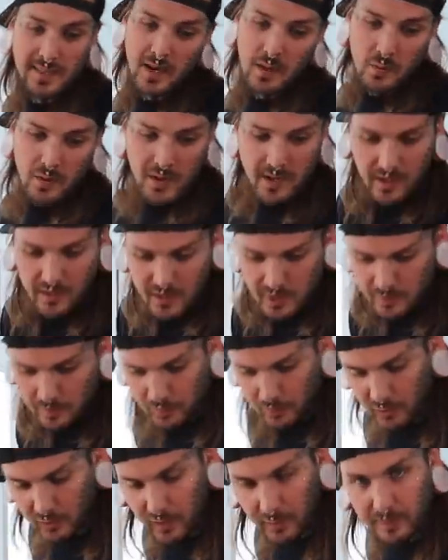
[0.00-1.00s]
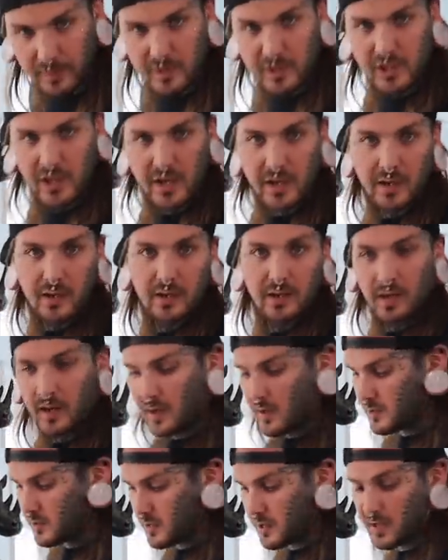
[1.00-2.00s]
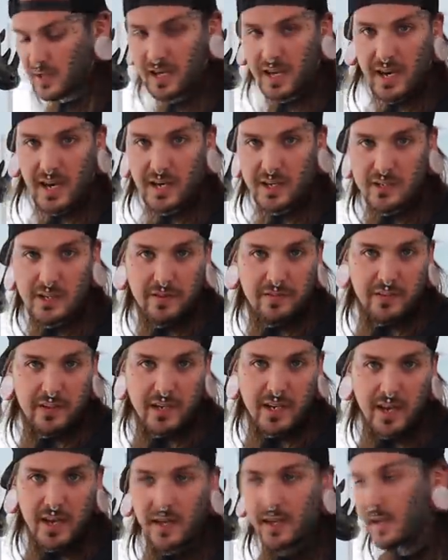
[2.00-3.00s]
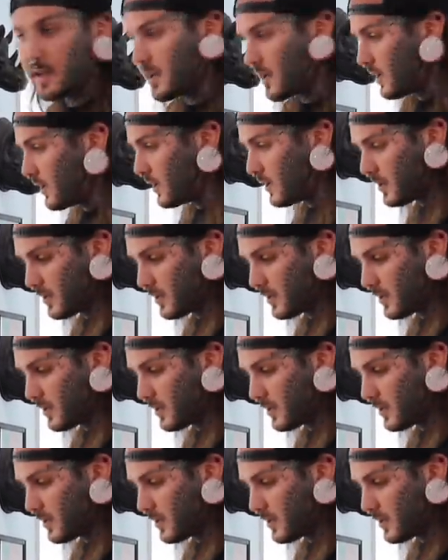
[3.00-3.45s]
That way I can just pull up a chair to the cage every day.